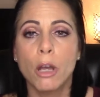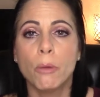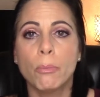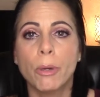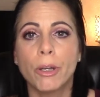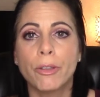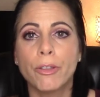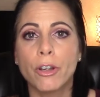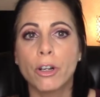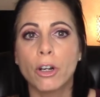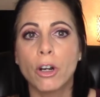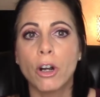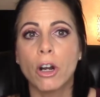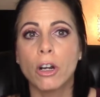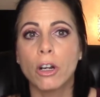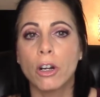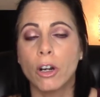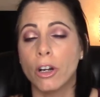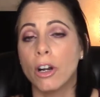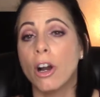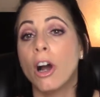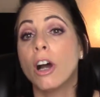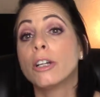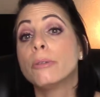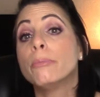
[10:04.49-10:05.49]
But they're,
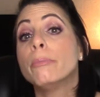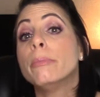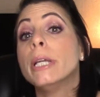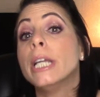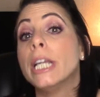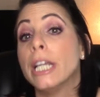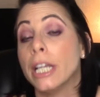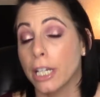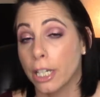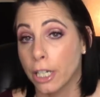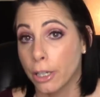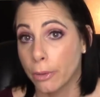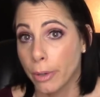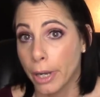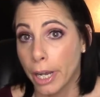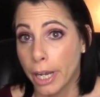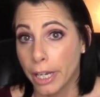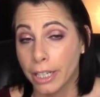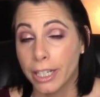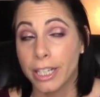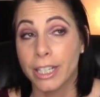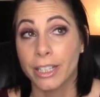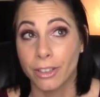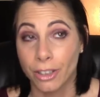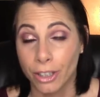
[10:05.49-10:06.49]
uh, on me
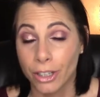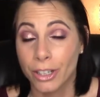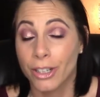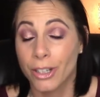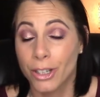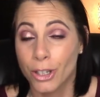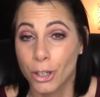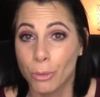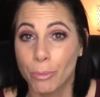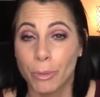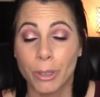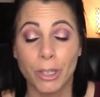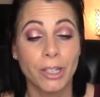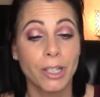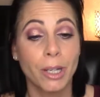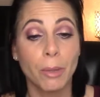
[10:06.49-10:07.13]
anyway, it looks stupid.